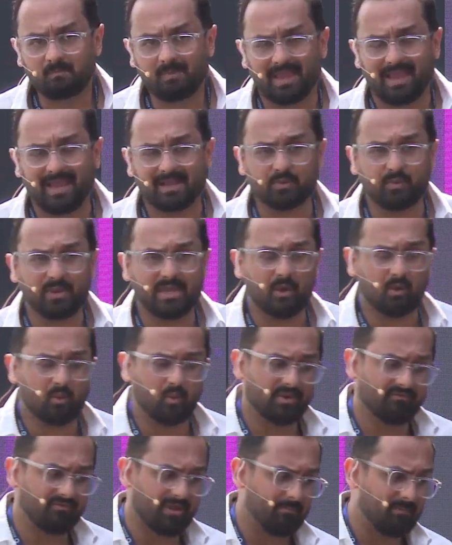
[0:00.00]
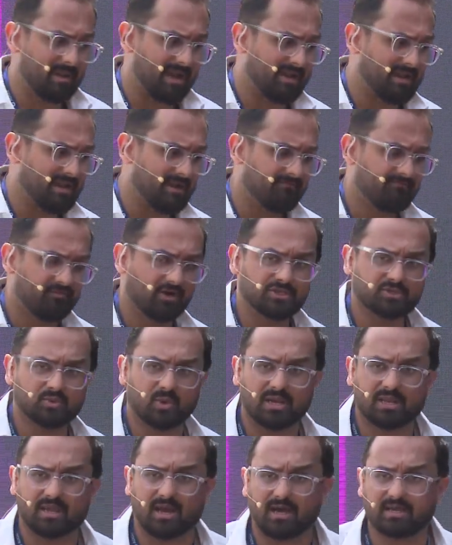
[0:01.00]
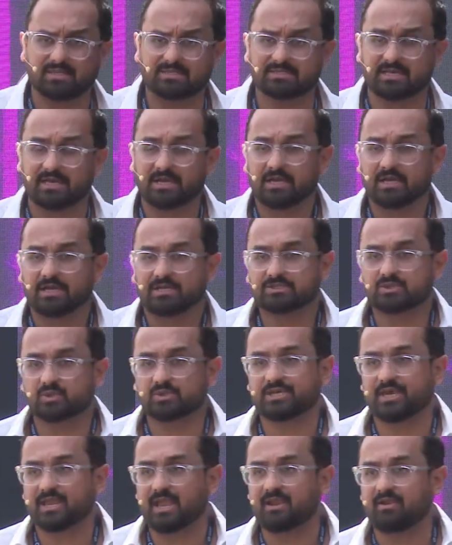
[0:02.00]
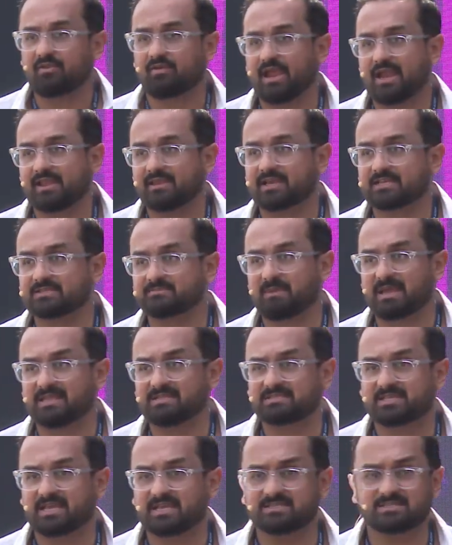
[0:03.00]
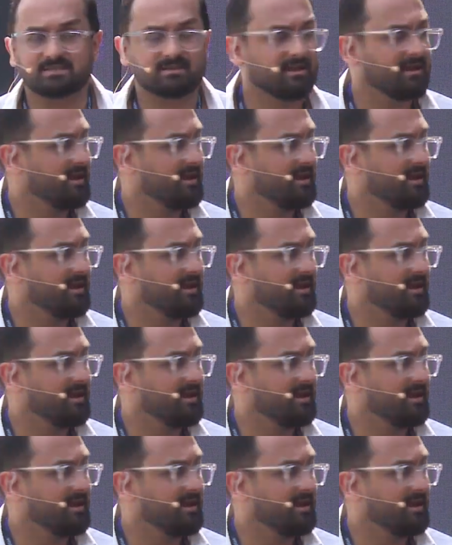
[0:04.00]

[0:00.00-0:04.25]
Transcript: At Vio, we've embedded virtual cards so she can create expenses